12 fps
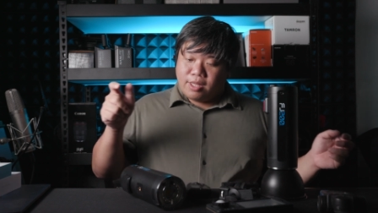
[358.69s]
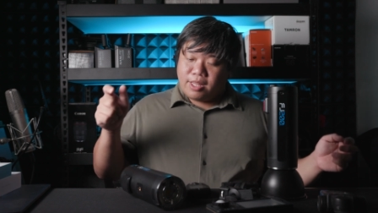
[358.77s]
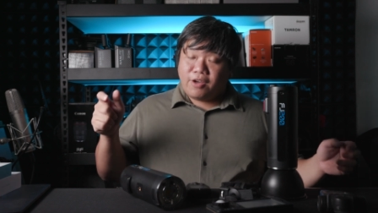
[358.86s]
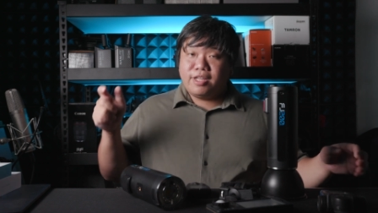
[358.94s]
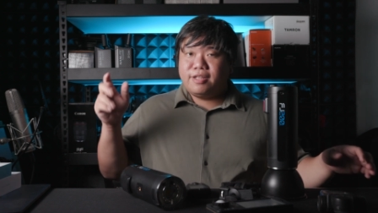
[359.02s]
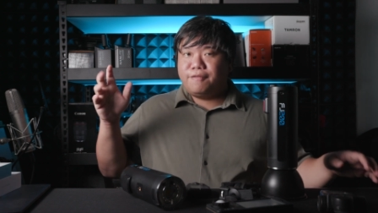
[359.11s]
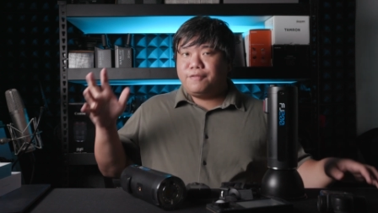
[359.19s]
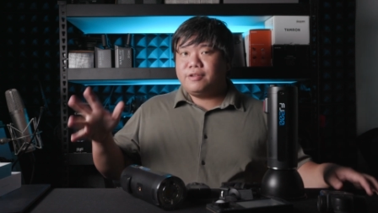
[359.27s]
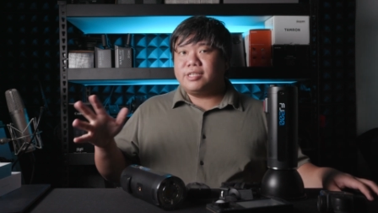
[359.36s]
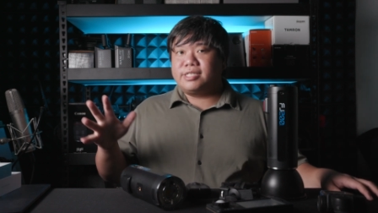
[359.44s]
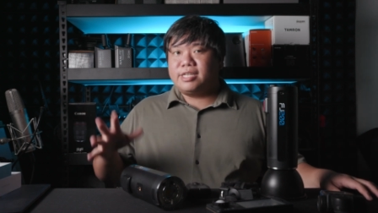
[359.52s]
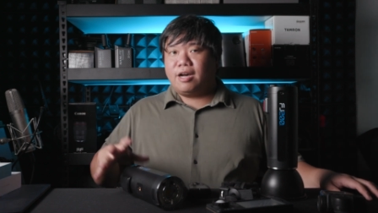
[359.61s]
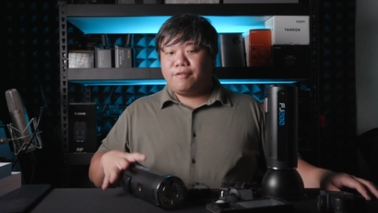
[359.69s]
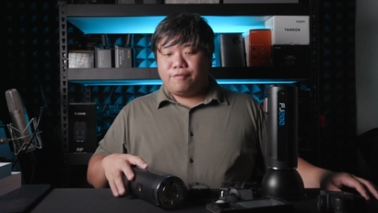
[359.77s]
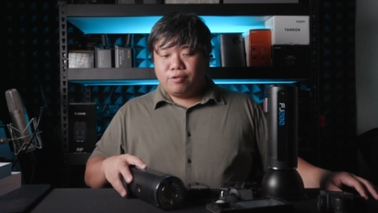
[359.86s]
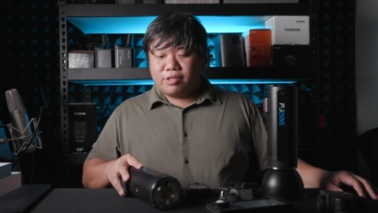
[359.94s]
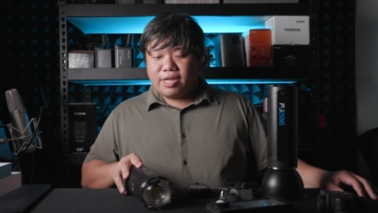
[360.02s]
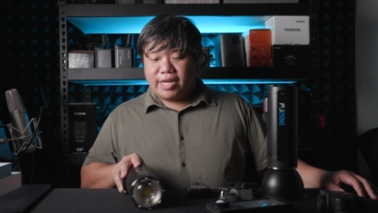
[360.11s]
Now, in the field itself,
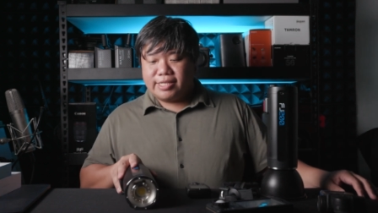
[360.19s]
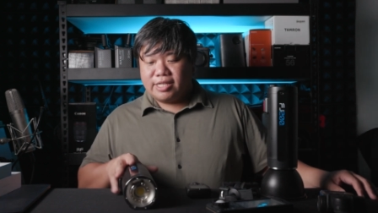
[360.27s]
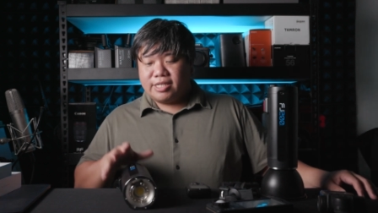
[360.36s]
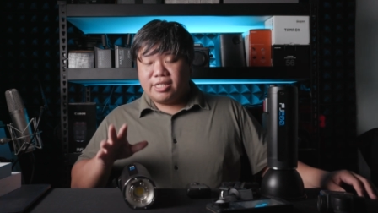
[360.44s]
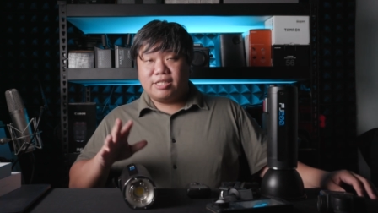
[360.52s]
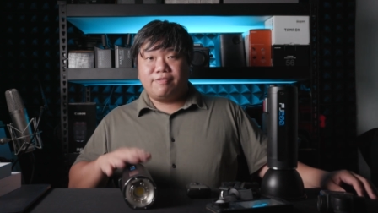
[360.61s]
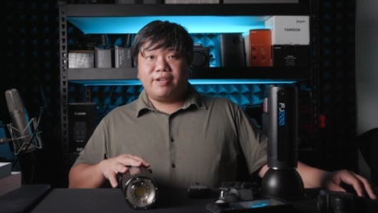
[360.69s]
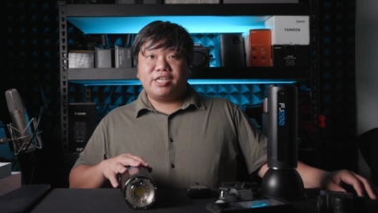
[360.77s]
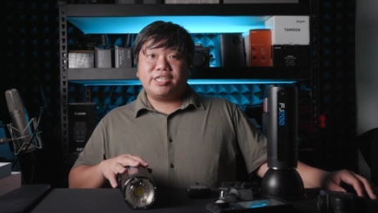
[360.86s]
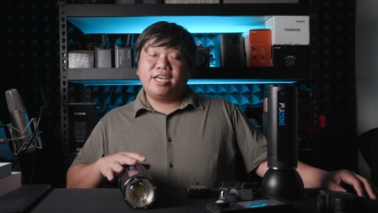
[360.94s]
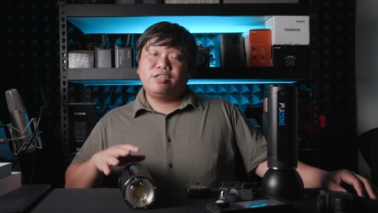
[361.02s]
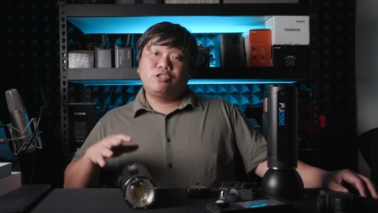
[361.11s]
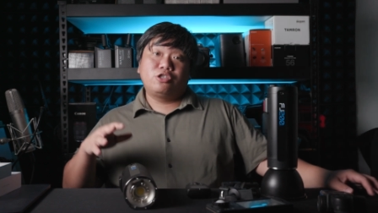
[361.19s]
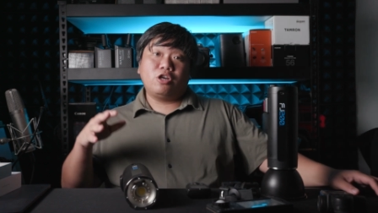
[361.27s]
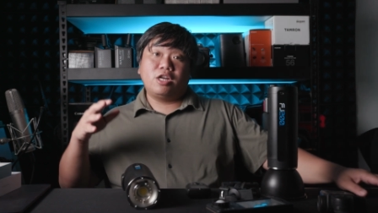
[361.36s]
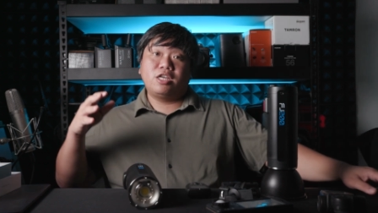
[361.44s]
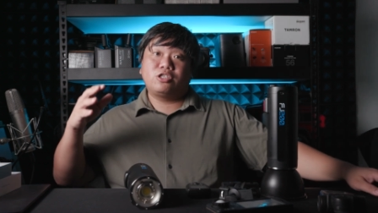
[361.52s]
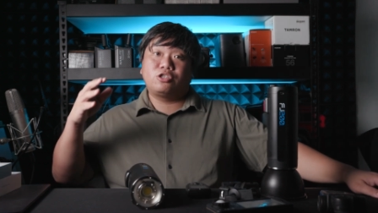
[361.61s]
utilizing this flash, I
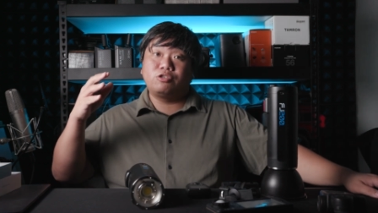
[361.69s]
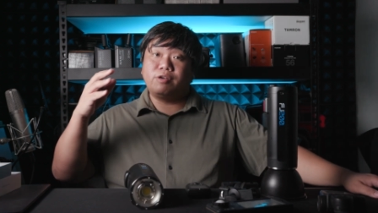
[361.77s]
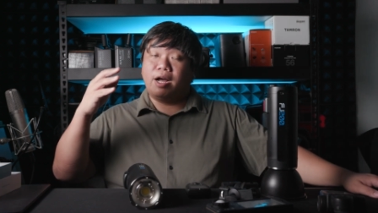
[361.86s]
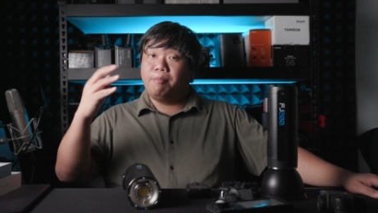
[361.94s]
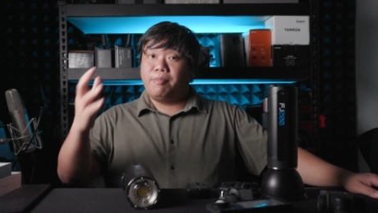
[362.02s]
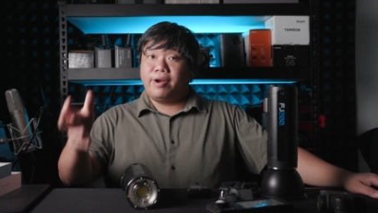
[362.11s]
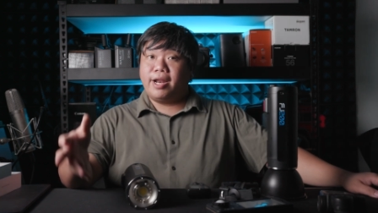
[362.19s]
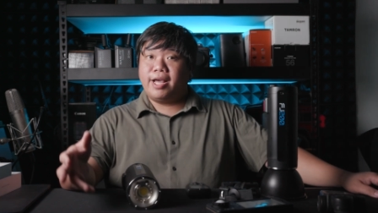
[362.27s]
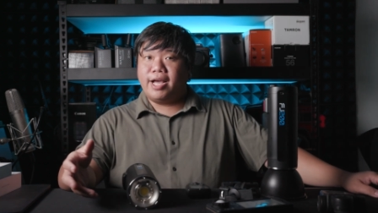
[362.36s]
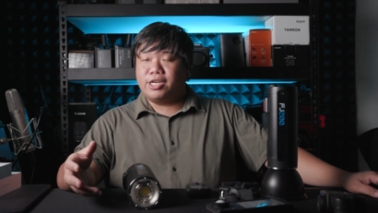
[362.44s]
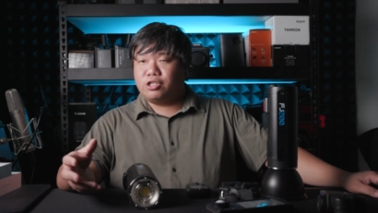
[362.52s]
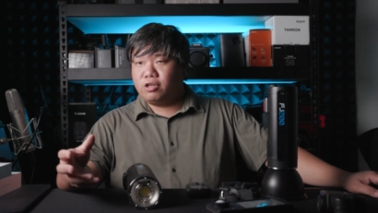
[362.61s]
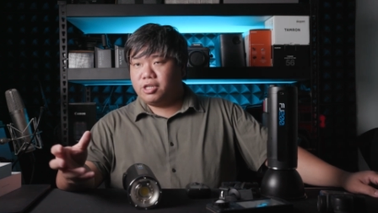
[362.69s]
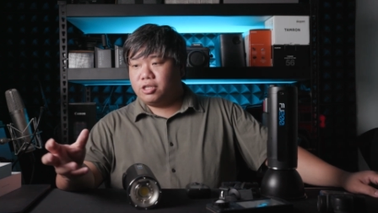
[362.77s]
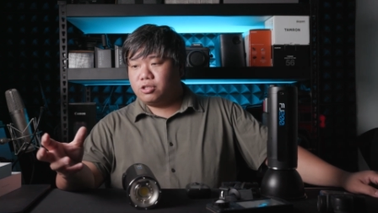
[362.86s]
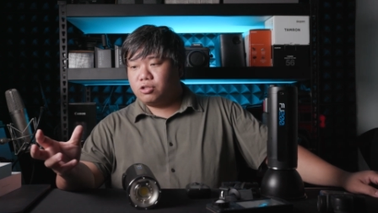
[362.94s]
shot it through umbrella, I shot it